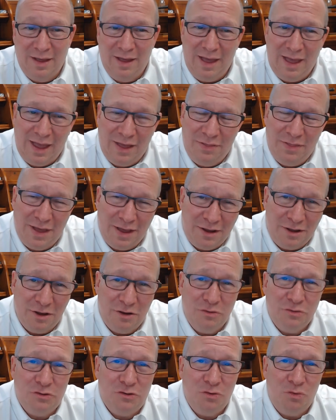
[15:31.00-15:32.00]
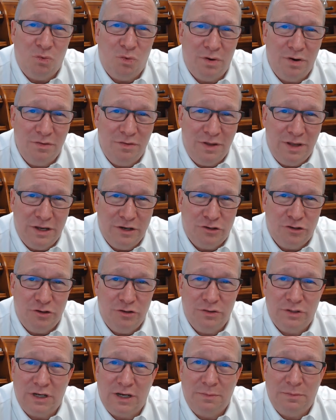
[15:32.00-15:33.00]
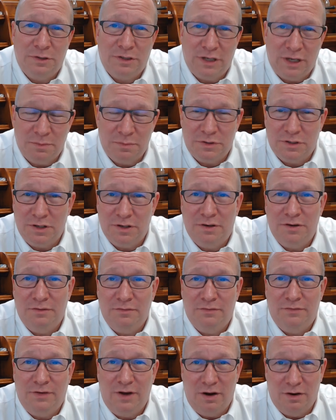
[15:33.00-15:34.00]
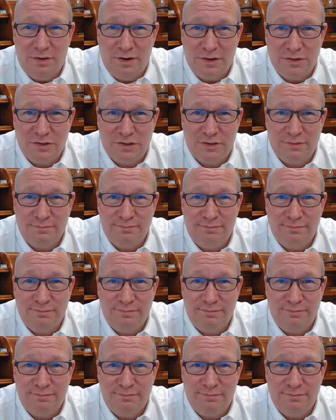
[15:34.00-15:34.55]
And that goes to one of the issues of substantive fairness.